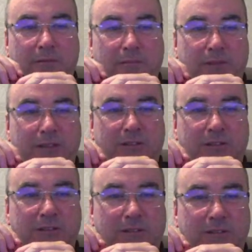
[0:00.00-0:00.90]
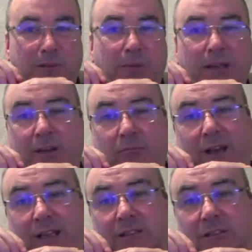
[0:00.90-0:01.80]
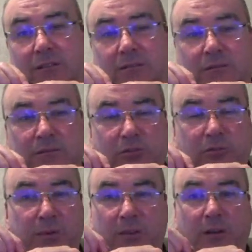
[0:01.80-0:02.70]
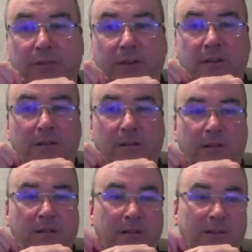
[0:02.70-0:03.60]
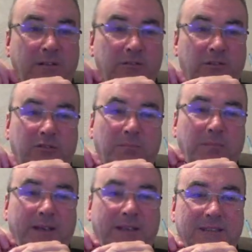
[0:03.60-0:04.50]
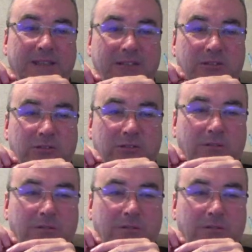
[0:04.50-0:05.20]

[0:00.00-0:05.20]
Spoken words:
which, if you play it right, should be nothing. So you shouldn't pay any tax at all.